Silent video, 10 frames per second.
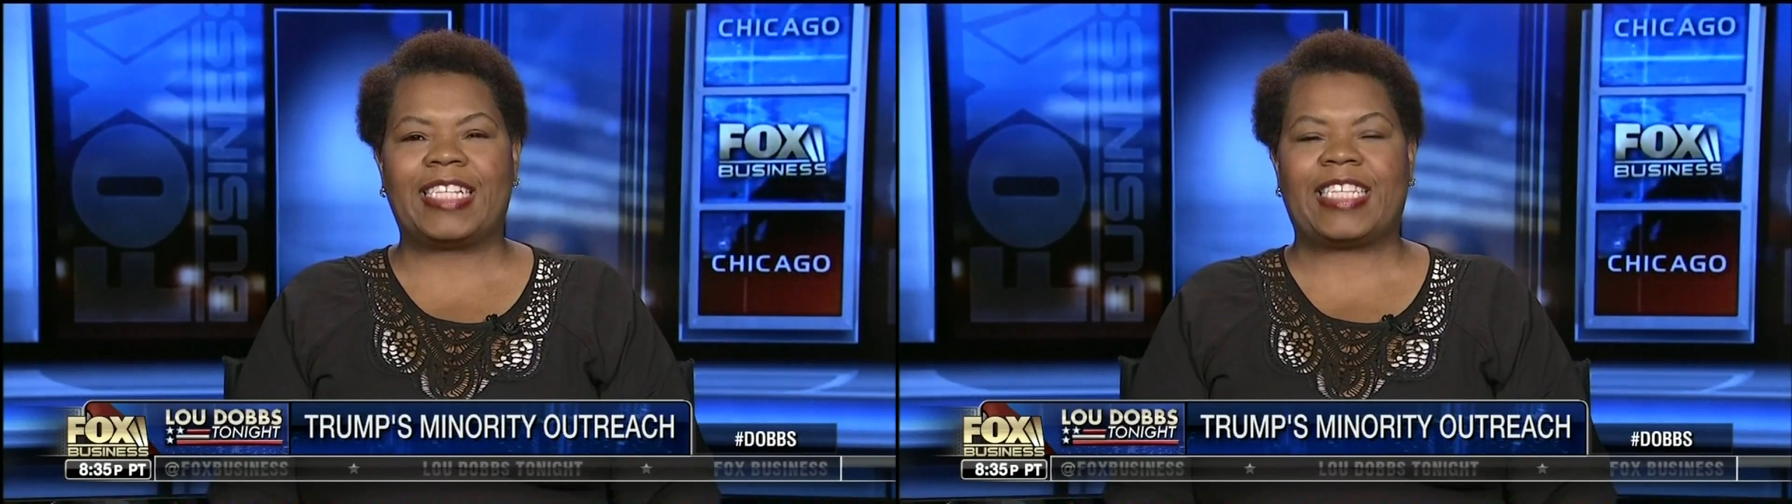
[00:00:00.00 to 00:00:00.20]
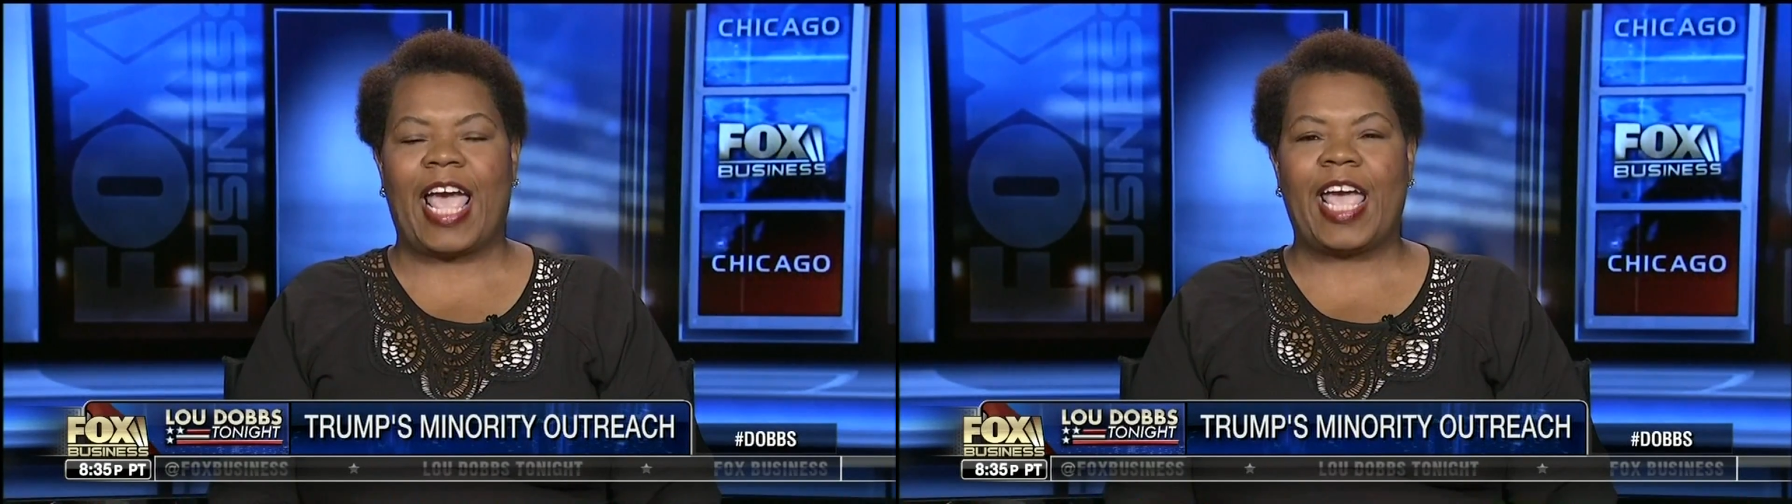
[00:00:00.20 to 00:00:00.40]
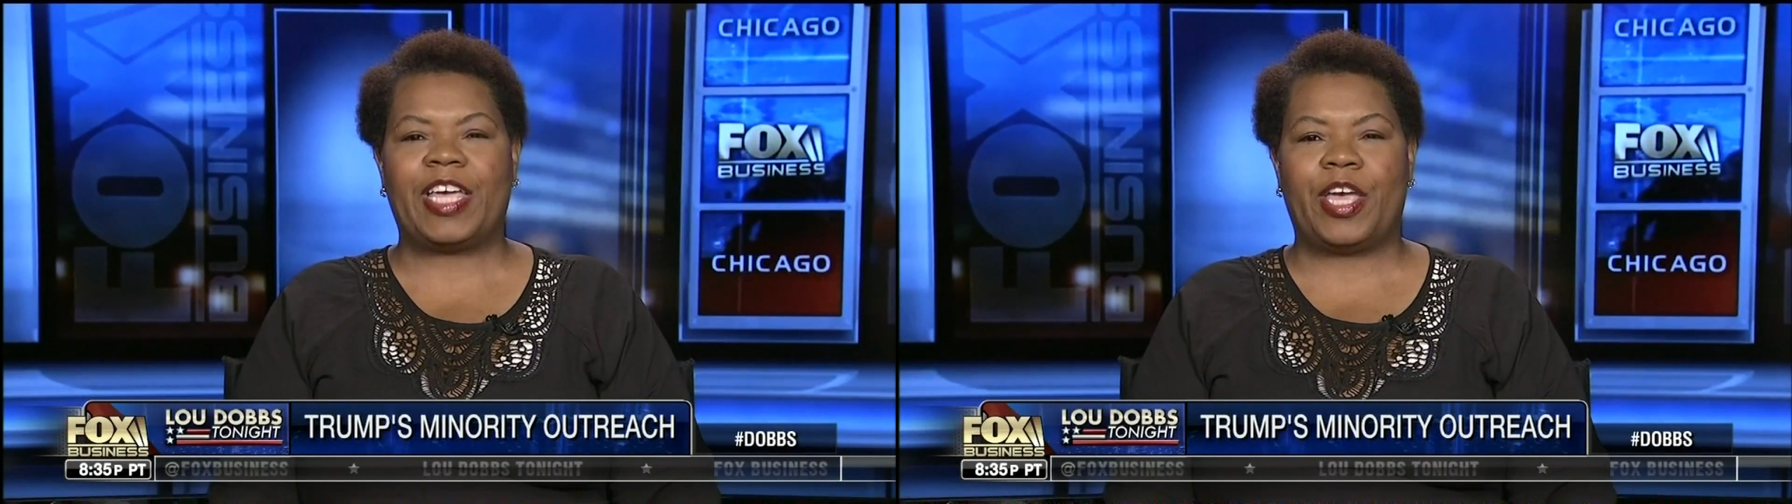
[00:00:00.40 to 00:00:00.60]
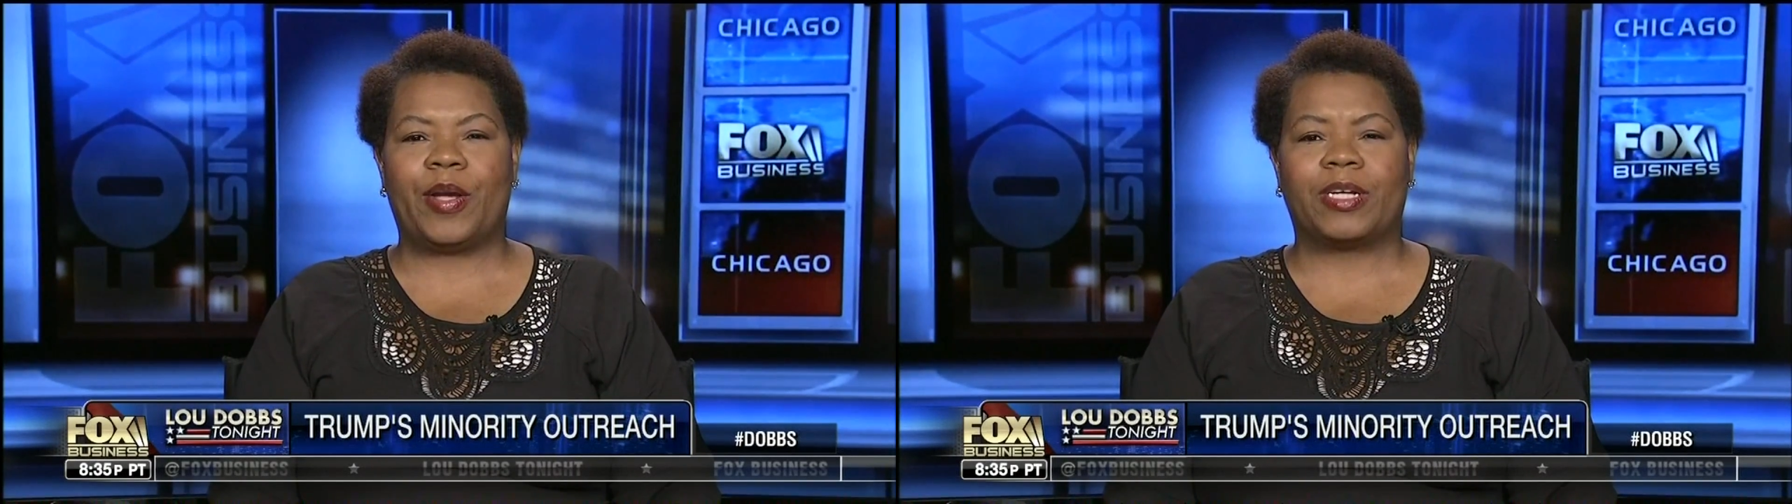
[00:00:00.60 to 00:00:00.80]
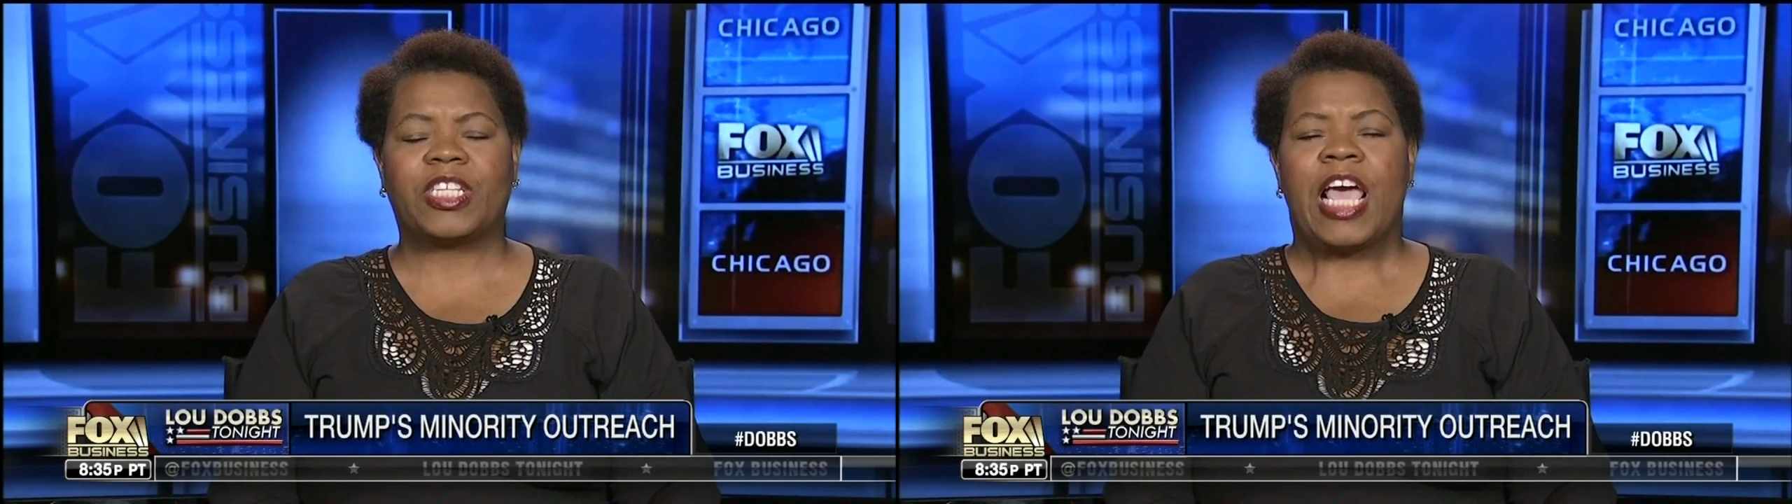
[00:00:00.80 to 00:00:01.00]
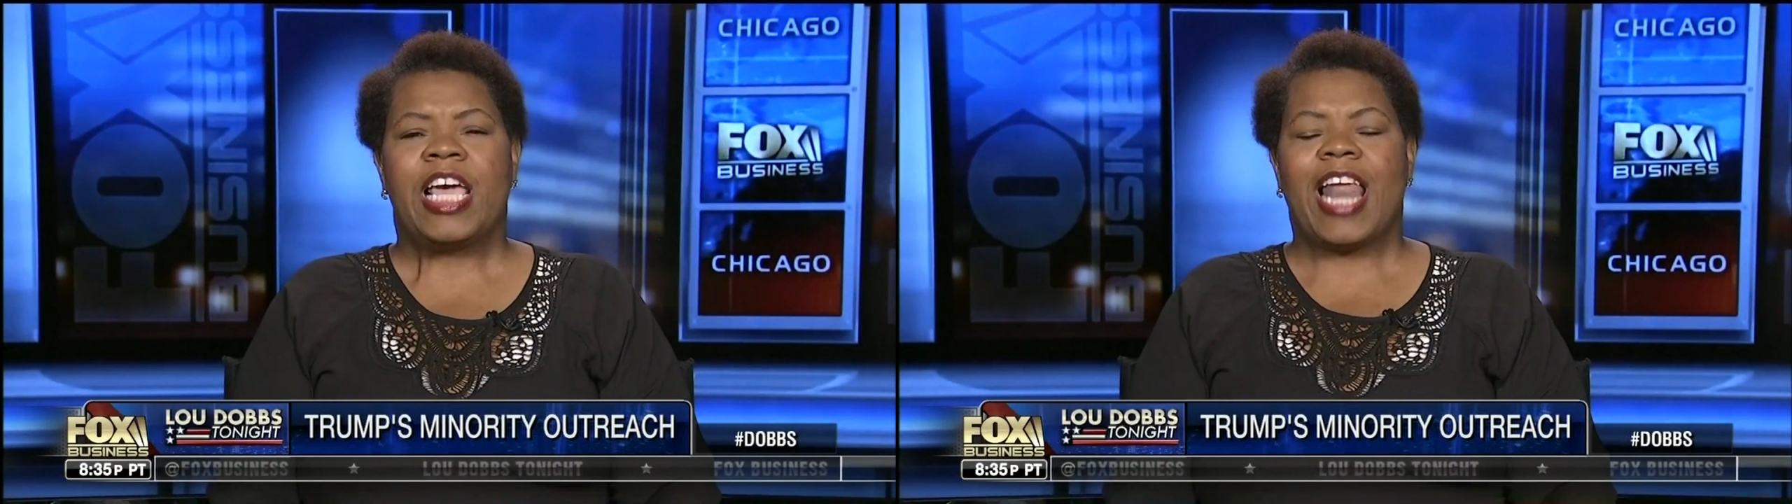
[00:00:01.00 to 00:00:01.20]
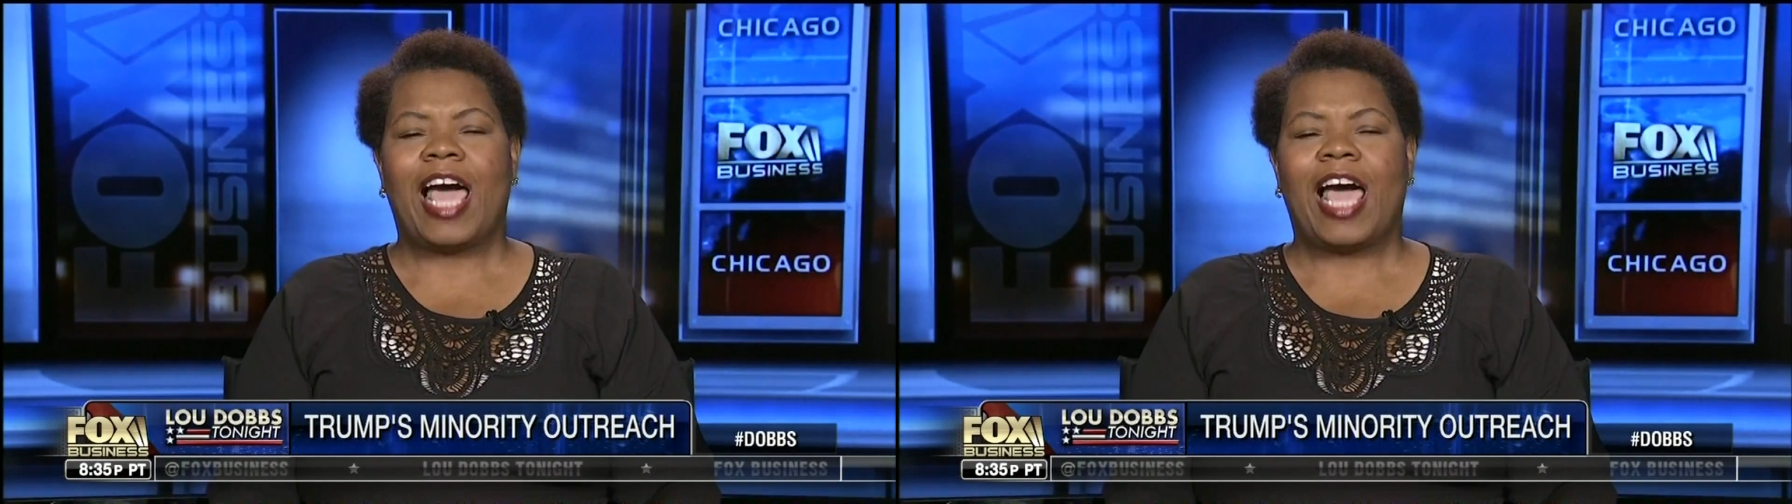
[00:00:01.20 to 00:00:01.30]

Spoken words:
8 years. Not